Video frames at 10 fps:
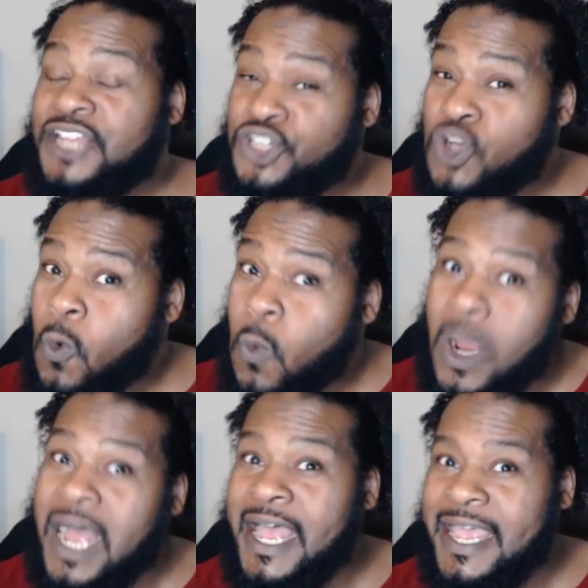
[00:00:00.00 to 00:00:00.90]
And you know
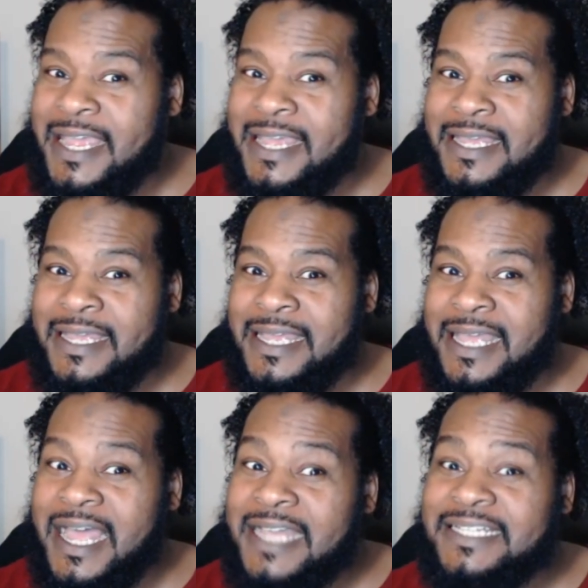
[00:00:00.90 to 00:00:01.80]
why
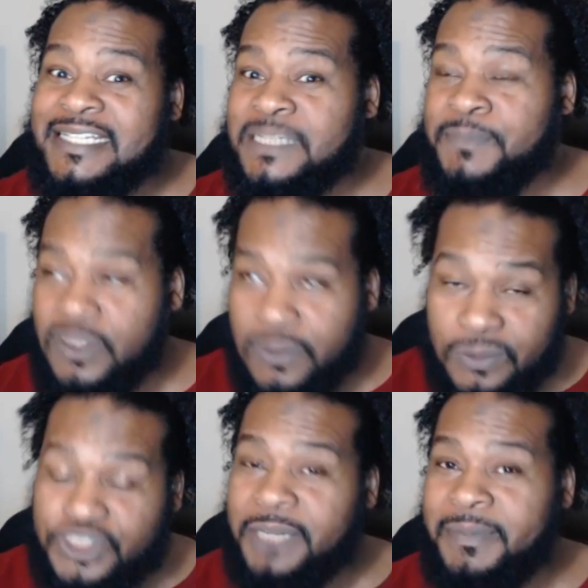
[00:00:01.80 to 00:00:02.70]
I didn't speak?
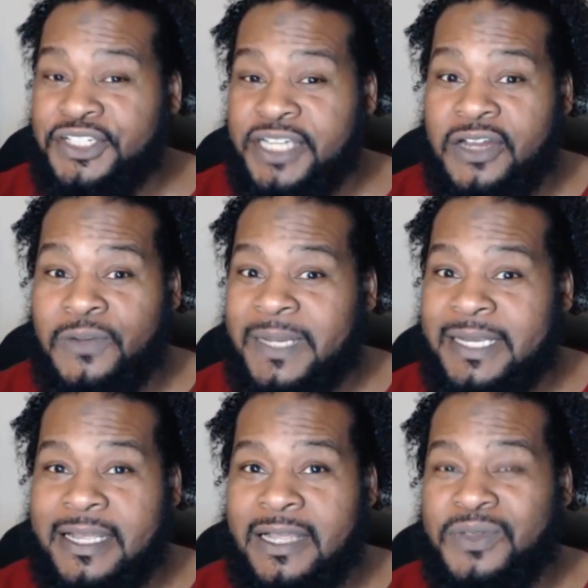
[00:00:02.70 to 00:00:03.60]
Go well, check my channel
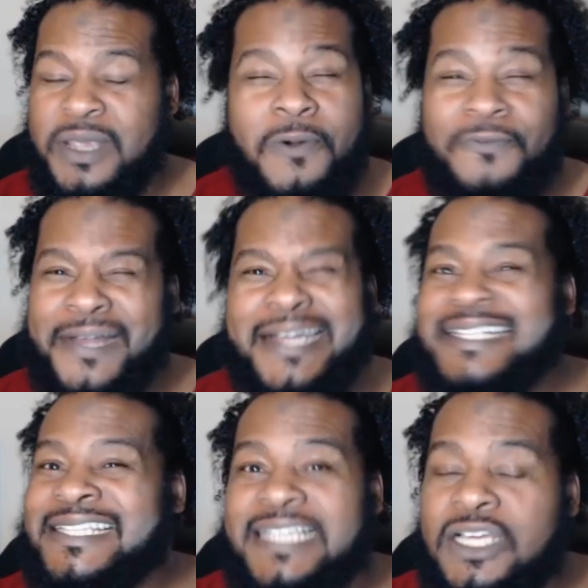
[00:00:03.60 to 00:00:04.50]
right now. You won't
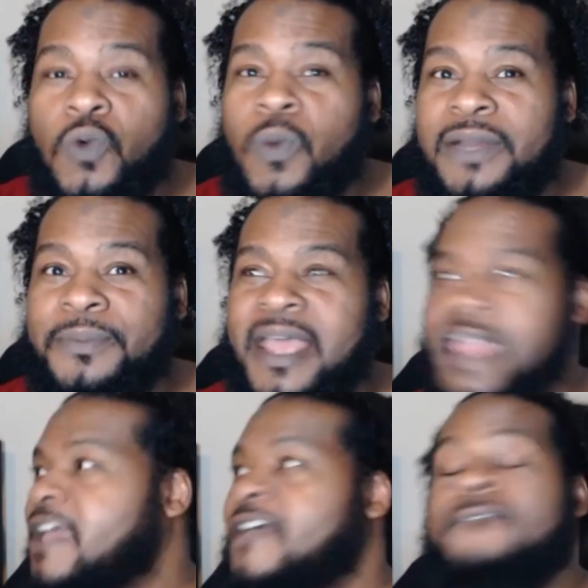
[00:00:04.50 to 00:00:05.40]
find a single one of
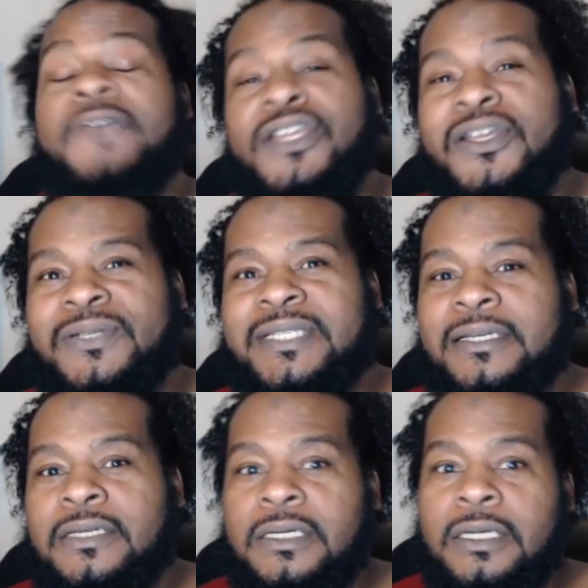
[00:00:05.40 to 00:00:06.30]
my
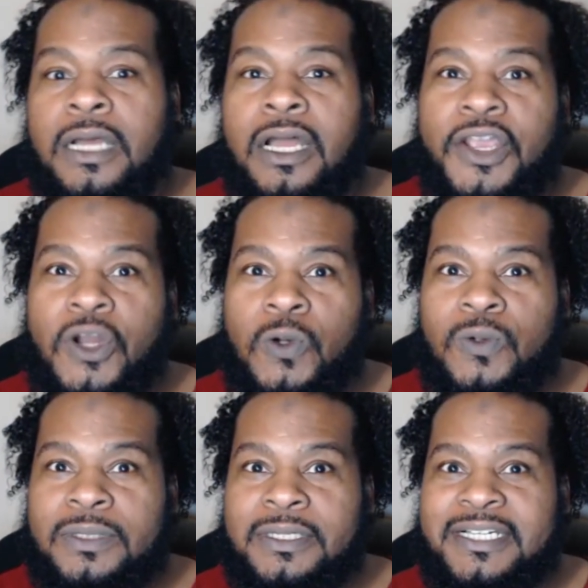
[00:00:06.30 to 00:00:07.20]
videos, you
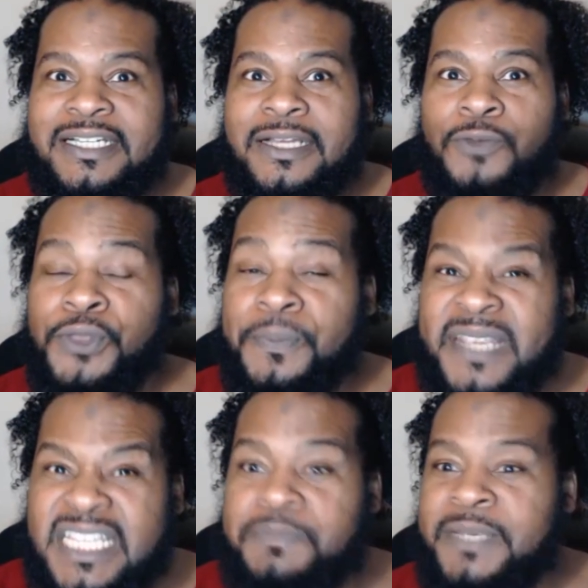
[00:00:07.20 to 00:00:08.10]
know,
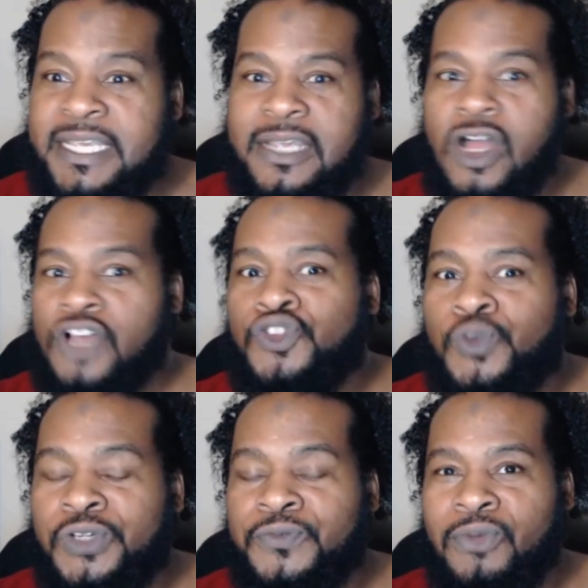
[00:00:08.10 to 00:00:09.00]
with me speaking on
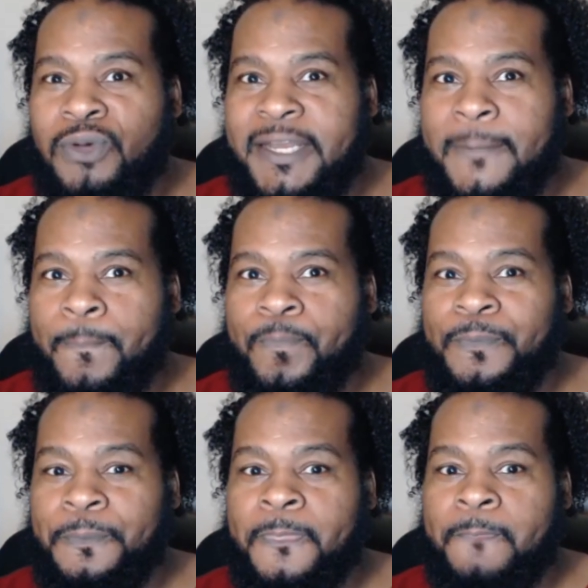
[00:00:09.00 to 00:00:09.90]
George Floyd.
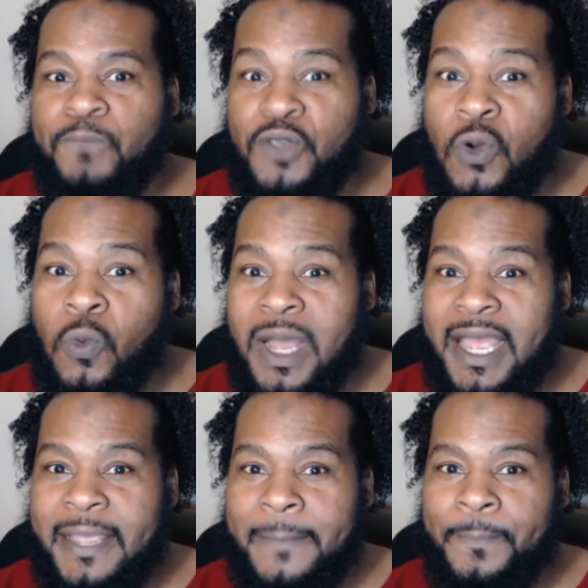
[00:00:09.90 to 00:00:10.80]
You know
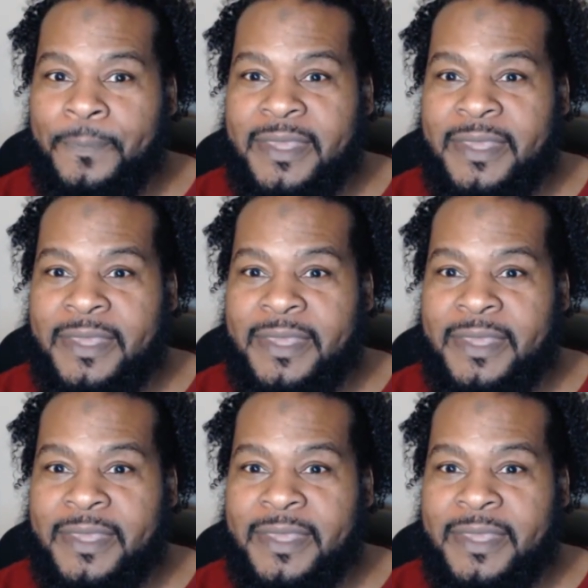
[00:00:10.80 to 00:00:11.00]
why?